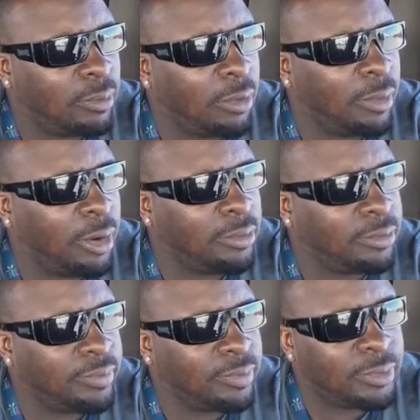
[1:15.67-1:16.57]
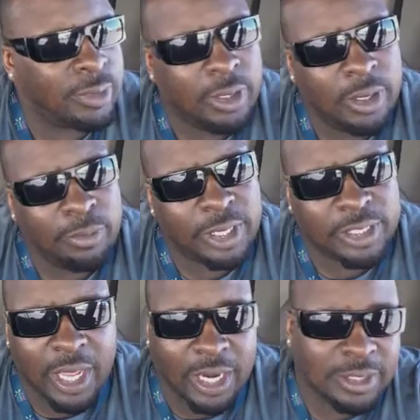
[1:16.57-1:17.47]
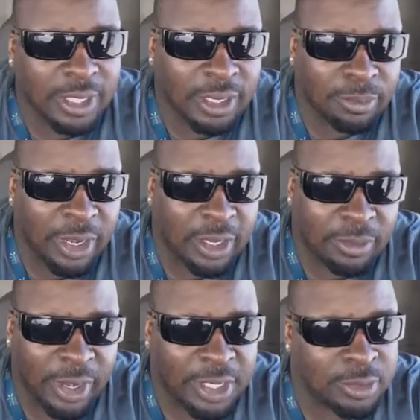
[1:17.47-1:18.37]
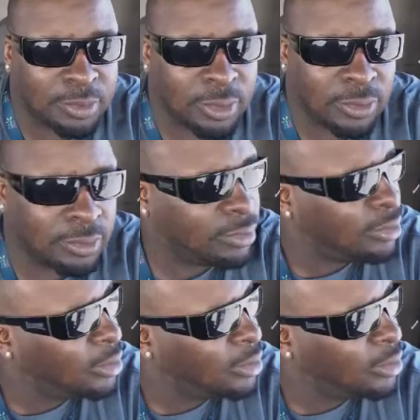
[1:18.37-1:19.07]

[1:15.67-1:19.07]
Ramon. Big shout out to him making a major move.